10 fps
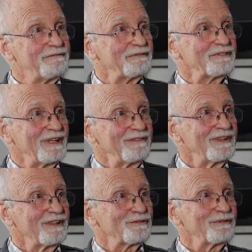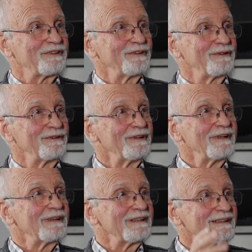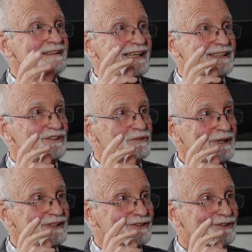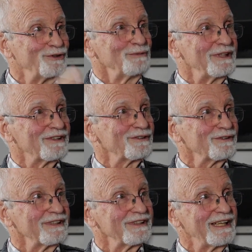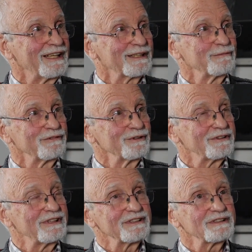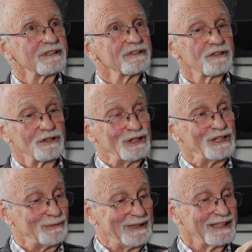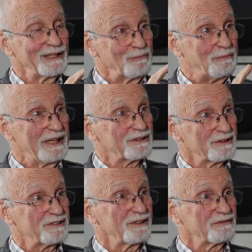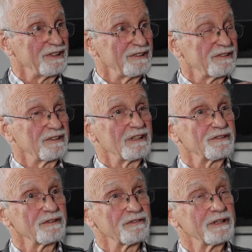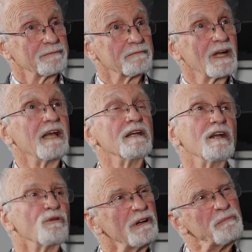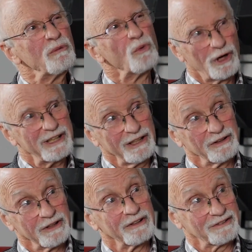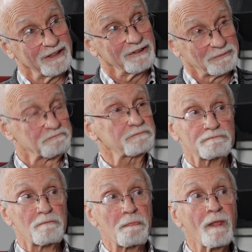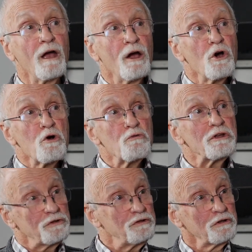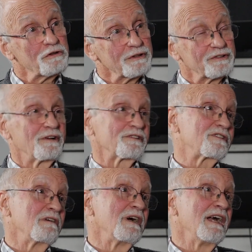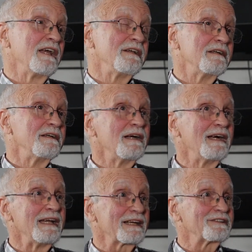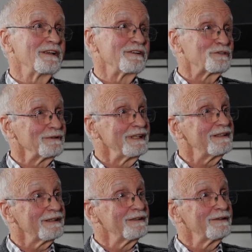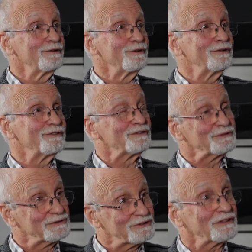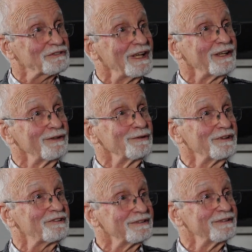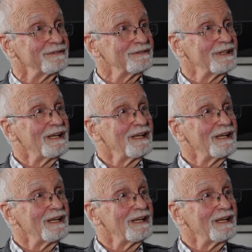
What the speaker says: 15 minutes with you, they can spend 2 minutes looking at the outcome of your test. So you need to be getting better at self-tests and that sort of thing. And we've been working on those things with huge results. So I had an actor this week who's just done an audition.